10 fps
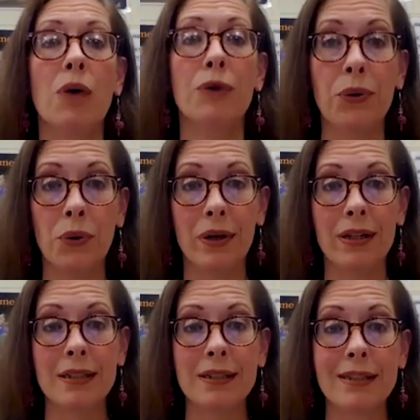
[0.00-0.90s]
Whew.
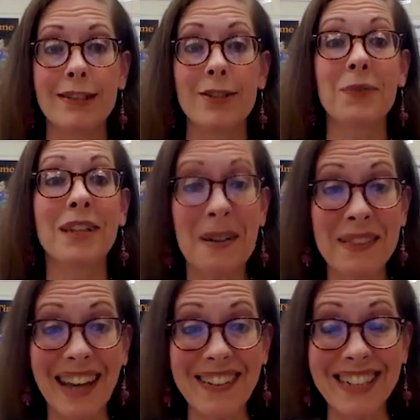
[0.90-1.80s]
So we're done
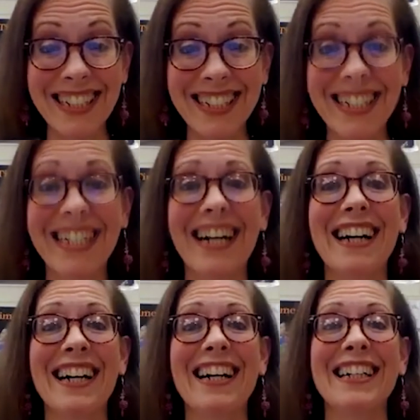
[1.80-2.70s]
with that one.
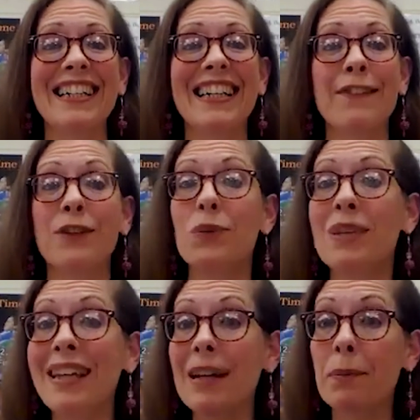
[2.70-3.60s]
If you
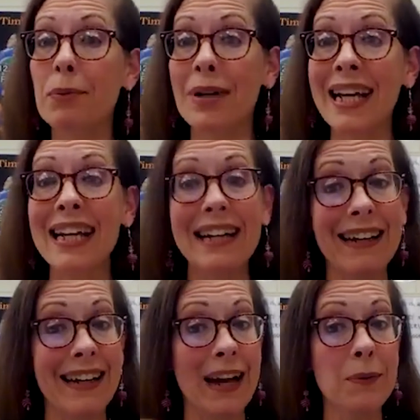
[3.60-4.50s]
need a break,
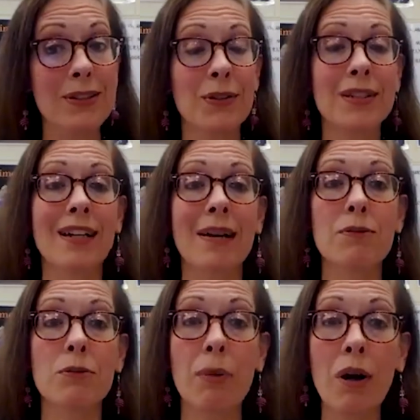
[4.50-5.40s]
now is a good time
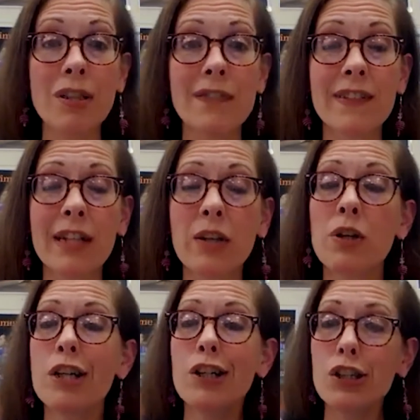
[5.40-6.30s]
to pause the video,
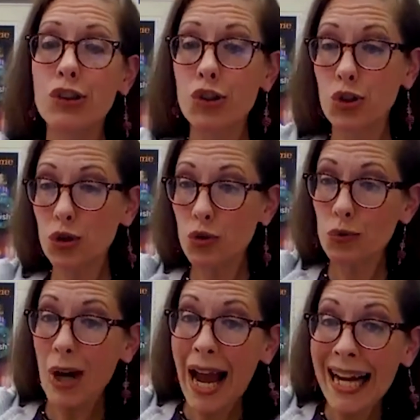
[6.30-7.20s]

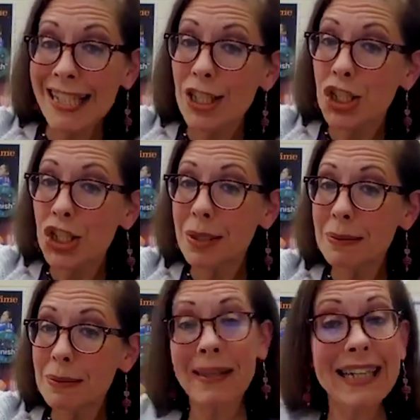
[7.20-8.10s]
stretch,
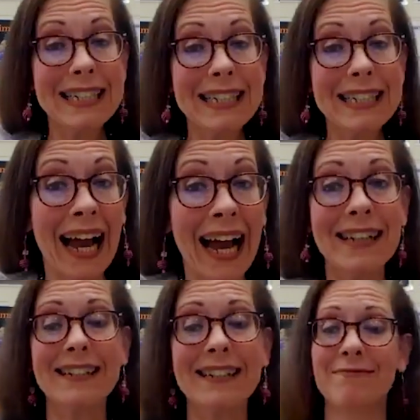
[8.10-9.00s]
maybe get a
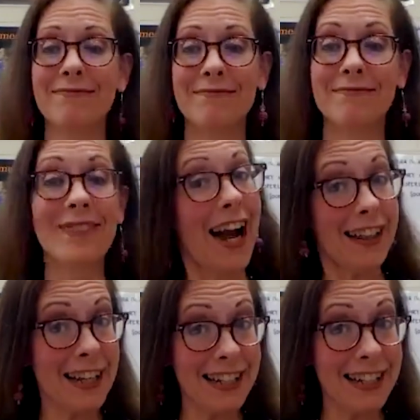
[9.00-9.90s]
snack. I
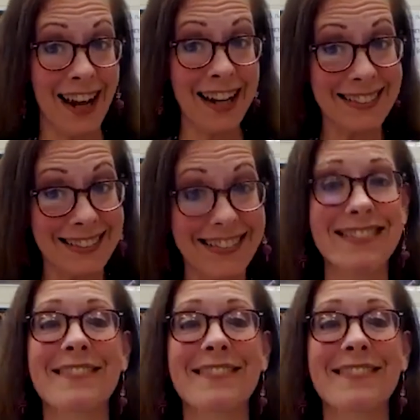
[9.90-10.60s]
like snacks.